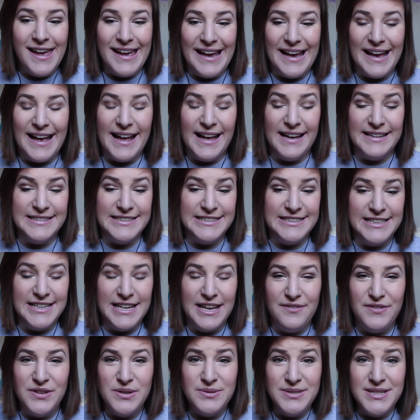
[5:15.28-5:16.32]
and
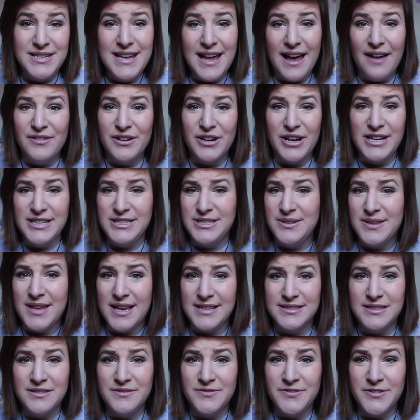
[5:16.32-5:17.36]
if you didn't have a great
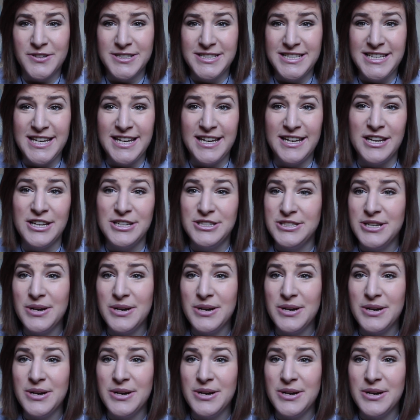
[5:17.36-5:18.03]
2014,